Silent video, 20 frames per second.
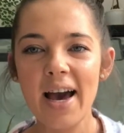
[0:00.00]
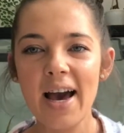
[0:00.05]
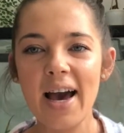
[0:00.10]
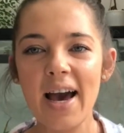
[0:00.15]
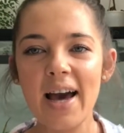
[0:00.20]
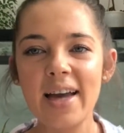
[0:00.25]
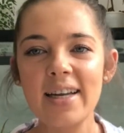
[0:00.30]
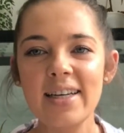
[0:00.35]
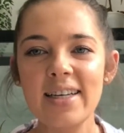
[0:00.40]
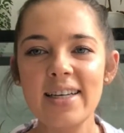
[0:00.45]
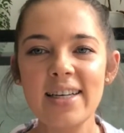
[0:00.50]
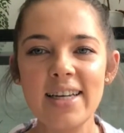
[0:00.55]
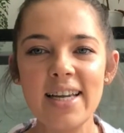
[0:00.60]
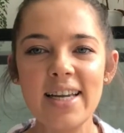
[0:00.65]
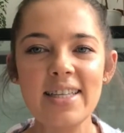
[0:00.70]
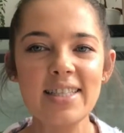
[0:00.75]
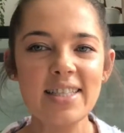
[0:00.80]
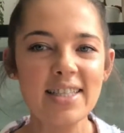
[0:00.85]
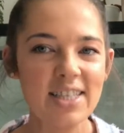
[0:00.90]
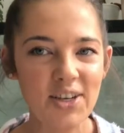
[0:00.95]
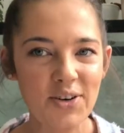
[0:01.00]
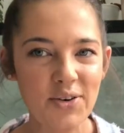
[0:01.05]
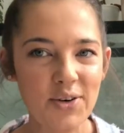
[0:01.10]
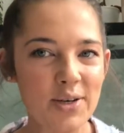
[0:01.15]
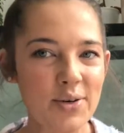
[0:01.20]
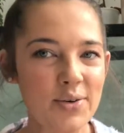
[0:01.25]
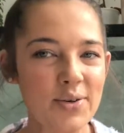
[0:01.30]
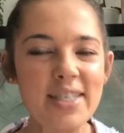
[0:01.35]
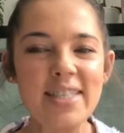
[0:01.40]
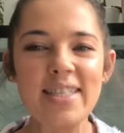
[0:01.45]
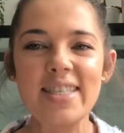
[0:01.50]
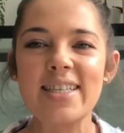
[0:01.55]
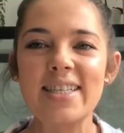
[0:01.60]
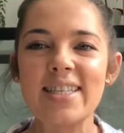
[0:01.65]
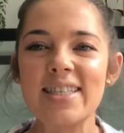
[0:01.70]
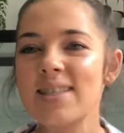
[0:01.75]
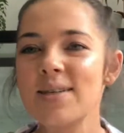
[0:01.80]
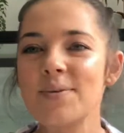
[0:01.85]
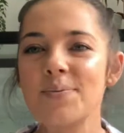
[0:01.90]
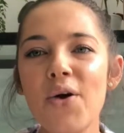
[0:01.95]
unnecessary
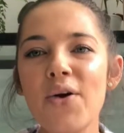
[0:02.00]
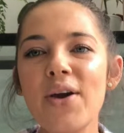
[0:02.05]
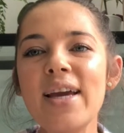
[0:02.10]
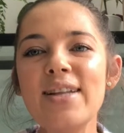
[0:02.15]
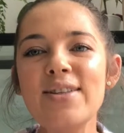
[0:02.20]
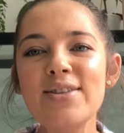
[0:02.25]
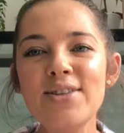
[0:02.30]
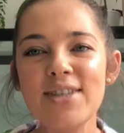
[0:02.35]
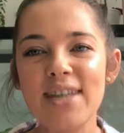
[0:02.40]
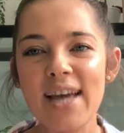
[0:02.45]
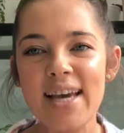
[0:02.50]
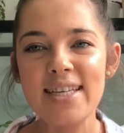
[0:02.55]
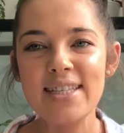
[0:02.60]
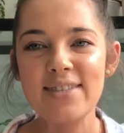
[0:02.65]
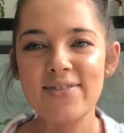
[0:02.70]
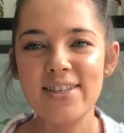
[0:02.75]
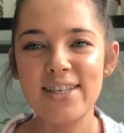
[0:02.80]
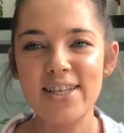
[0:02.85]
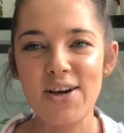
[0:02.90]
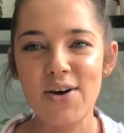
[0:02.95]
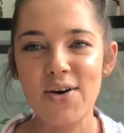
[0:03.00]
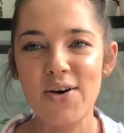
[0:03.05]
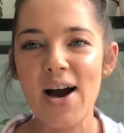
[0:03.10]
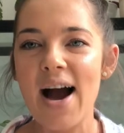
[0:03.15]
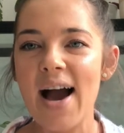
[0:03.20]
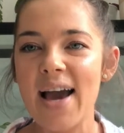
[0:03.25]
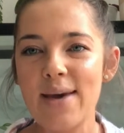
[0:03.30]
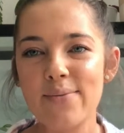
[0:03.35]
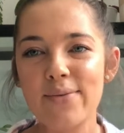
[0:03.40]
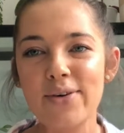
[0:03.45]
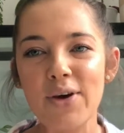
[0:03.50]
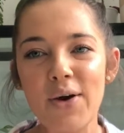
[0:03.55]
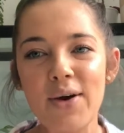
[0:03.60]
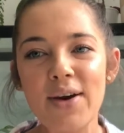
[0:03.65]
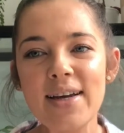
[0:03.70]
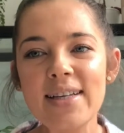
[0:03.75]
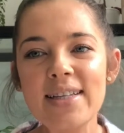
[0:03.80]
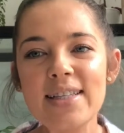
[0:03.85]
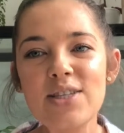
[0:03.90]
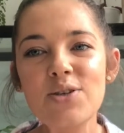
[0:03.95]
noises. In today's video, I am
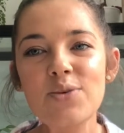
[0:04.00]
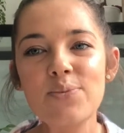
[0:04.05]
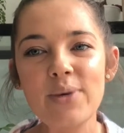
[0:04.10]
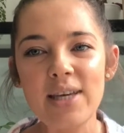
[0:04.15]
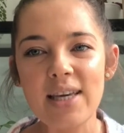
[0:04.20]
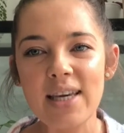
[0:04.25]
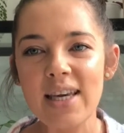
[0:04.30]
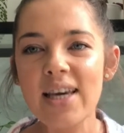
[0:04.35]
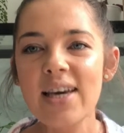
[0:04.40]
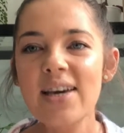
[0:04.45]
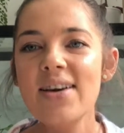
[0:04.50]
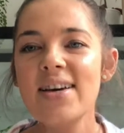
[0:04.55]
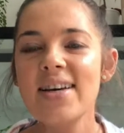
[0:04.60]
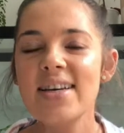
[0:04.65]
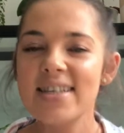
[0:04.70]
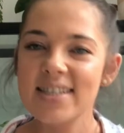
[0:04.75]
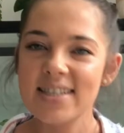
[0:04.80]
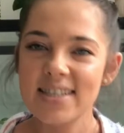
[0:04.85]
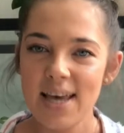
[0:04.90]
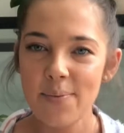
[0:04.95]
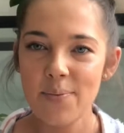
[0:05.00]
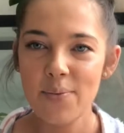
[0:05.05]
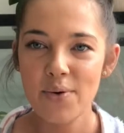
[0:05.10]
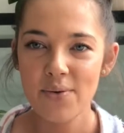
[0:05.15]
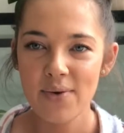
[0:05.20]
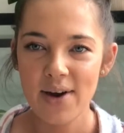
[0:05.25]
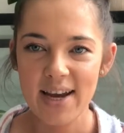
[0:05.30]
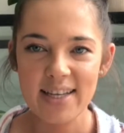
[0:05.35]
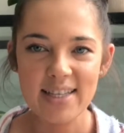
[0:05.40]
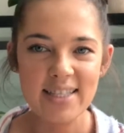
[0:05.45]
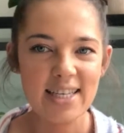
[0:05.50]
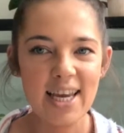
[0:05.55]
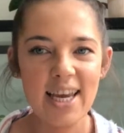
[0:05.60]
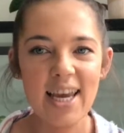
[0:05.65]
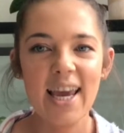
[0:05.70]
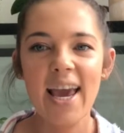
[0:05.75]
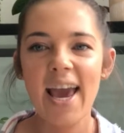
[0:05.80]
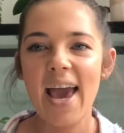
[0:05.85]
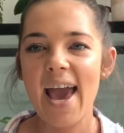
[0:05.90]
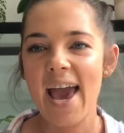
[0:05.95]
going to be
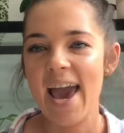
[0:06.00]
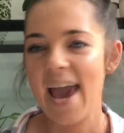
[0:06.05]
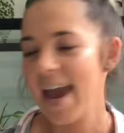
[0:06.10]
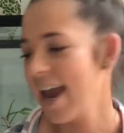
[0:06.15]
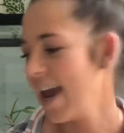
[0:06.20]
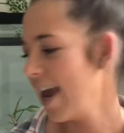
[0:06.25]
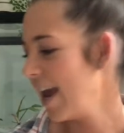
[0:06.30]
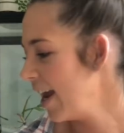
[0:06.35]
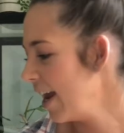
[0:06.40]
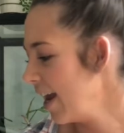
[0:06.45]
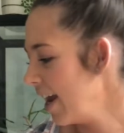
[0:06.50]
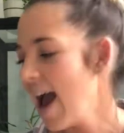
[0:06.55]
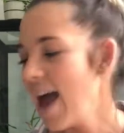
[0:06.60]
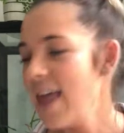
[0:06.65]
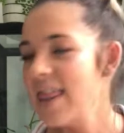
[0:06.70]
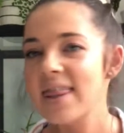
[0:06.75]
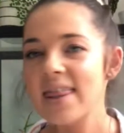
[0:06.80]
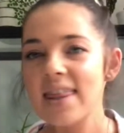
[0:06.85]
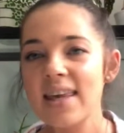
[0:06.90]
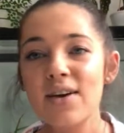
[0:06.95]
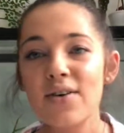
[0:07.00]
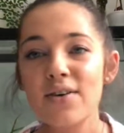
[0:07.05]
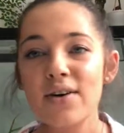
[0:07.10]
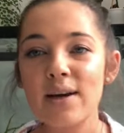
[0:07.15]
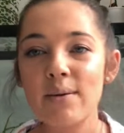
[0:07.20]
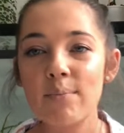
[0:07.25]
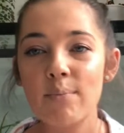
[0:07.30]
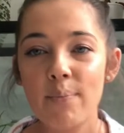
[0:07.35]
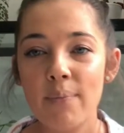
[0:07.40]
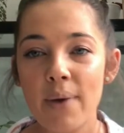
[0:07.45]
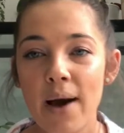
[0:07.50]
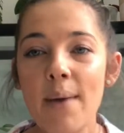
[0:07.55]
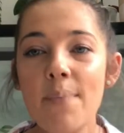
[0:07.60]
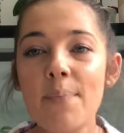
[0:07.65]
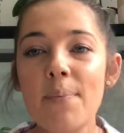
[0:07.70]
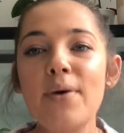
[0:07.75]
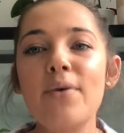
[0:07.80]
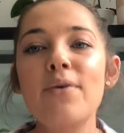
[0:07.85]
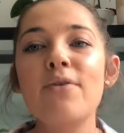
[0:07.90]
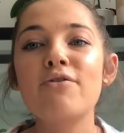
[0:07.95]
separating a Anthurium pup
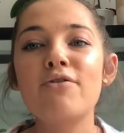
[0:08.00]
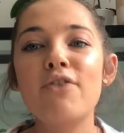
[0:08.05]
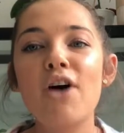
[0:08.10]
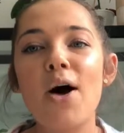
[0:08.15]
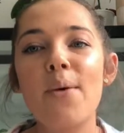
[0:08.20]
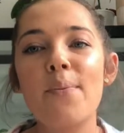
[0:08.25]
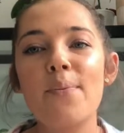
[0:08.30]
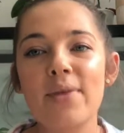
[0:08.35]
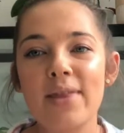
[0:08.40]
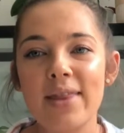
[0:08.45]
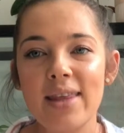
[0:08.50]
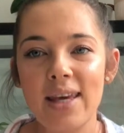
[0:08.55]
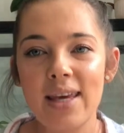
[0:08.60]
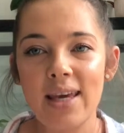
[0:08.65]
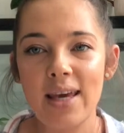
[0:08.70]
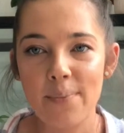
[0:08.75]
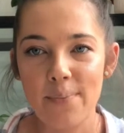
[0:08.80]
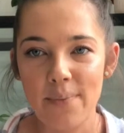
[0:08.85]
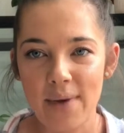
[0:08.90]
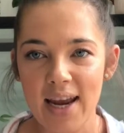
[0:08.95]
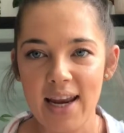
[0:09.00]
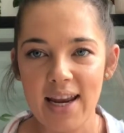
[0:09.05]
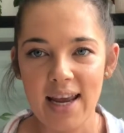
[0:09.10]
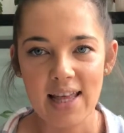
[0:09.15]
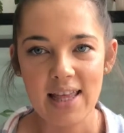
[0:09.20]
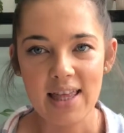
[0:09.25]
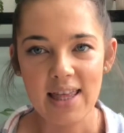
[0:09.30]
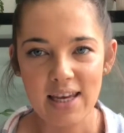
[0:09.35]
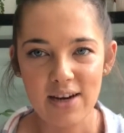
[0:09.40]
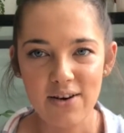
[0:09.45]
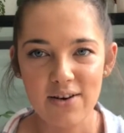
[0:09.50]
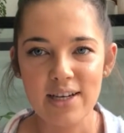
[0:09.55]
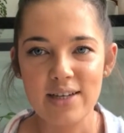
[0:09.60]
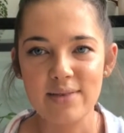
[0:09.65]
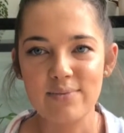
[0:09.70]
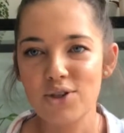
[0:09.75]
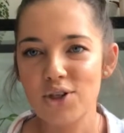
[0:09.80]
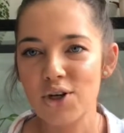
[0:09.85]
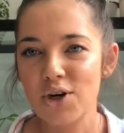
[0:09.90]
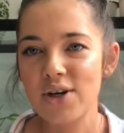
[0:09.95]
from the main Anthurium.
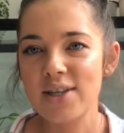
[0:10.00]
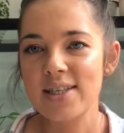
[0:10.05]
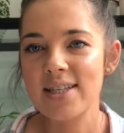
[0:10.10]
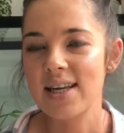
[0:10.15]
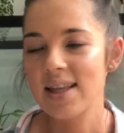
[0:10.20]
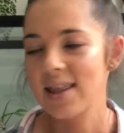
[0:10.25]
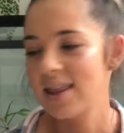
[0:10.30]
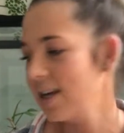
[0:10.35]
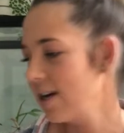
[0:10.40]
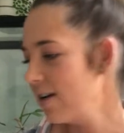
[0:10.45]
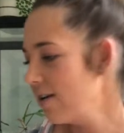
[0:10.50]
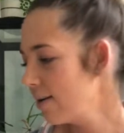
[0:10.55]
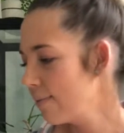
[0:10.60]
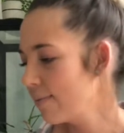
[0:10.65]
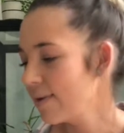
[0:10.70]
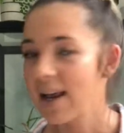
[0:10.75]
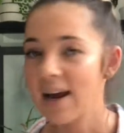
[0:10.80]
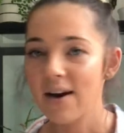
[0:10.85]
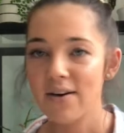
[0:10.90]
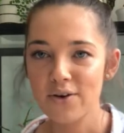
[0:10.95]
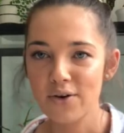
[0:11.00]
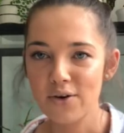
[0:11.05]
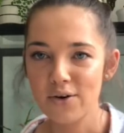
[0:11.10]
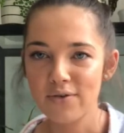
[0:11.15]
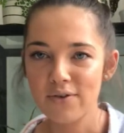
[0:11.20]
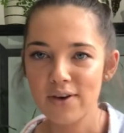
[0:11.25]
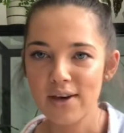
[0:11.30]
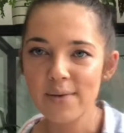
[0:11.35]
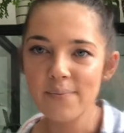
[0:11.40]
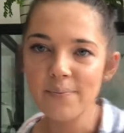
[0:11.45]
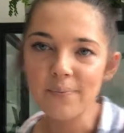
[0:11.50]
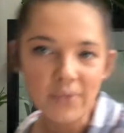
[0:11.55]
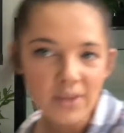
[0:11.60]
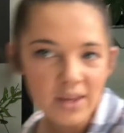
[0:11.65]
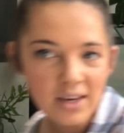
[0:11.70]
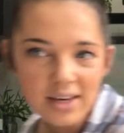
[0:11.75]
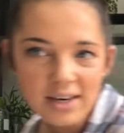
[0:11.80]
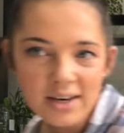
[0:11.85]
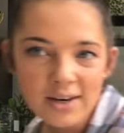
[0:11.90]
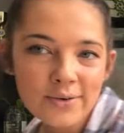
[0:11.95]
So it's an Anthurium Clarinervium,
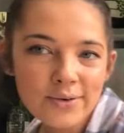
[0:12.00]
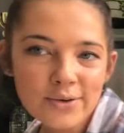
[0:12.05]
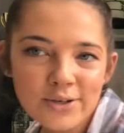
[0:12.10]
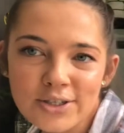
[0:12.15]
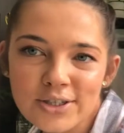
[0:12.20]
which